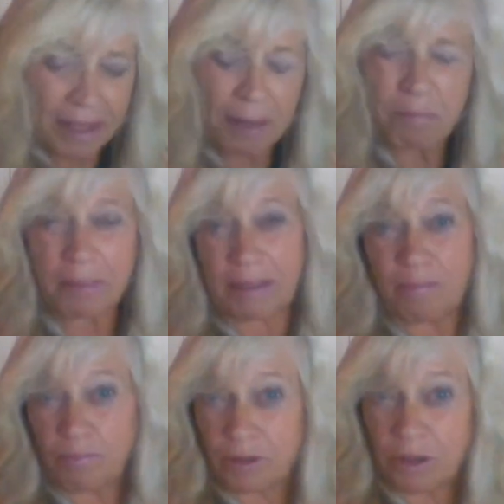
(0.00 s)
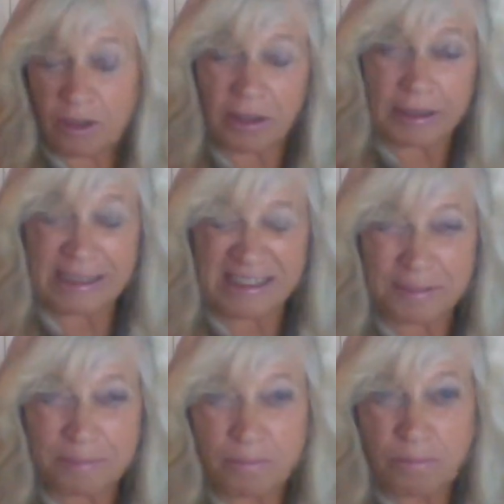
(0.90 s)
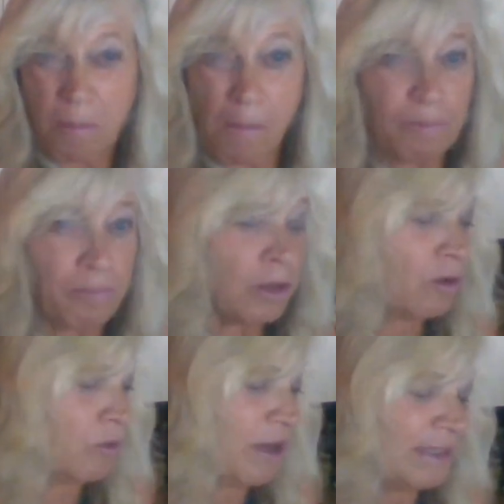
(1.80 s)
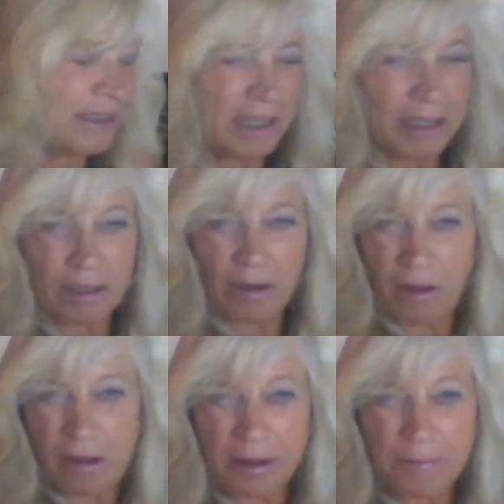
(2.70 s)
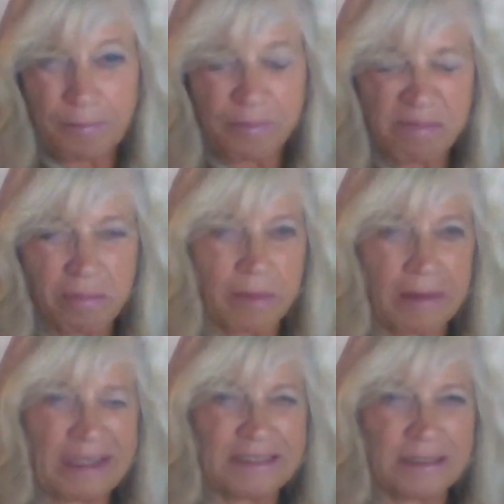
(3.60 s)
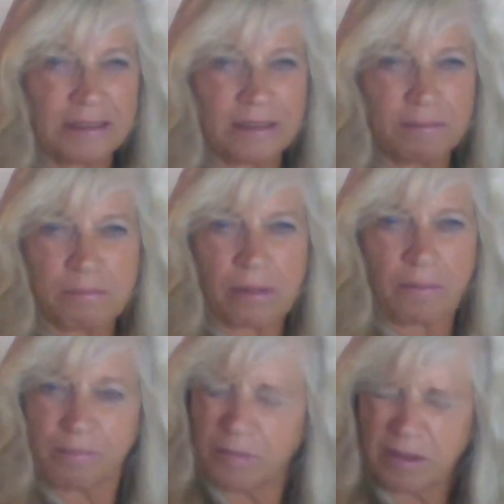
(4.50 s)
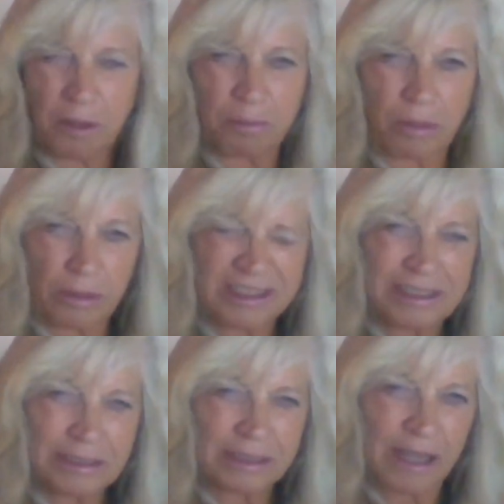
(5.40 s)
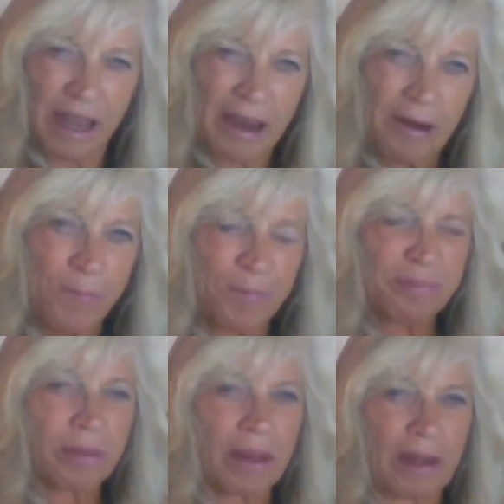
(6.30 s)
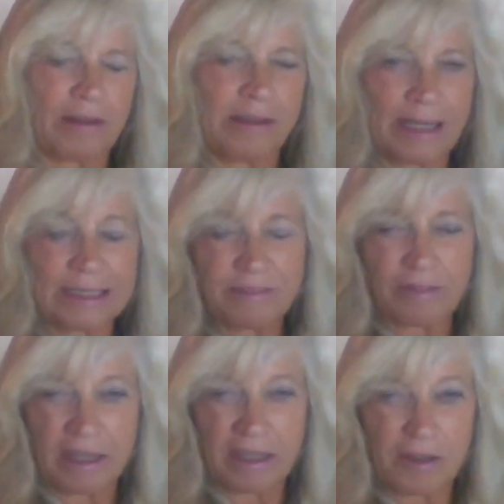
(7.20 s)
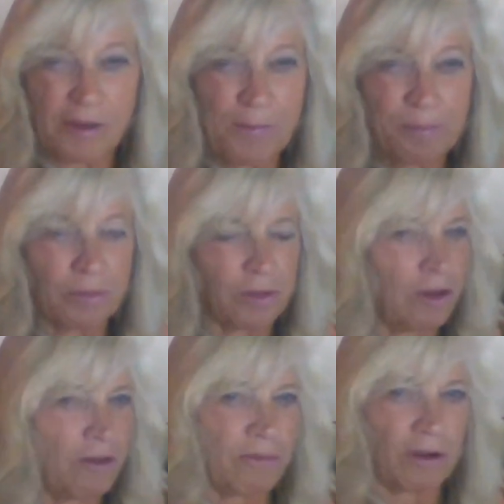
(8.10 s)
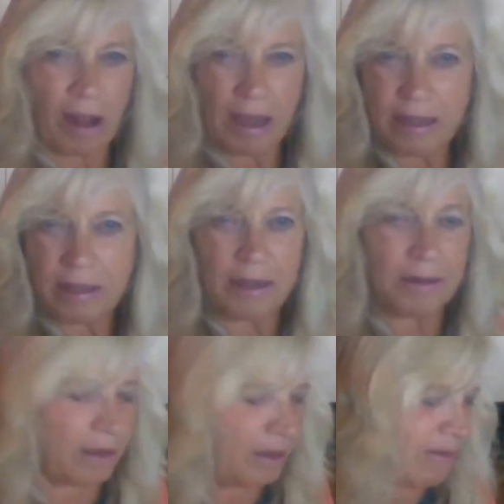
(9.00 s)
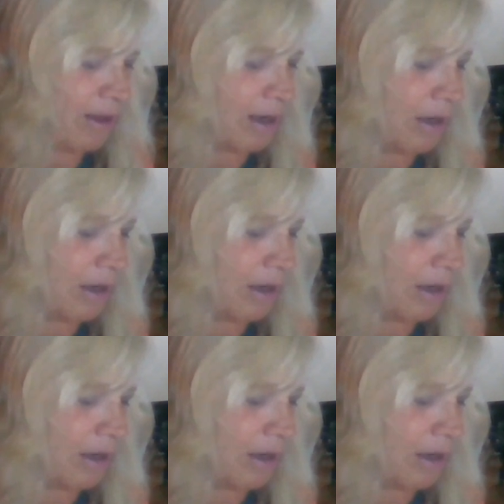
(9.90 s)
Yeah, but good cookies. Great to take along as a good protein snack. Will satisfy you. Good for hiking, any of that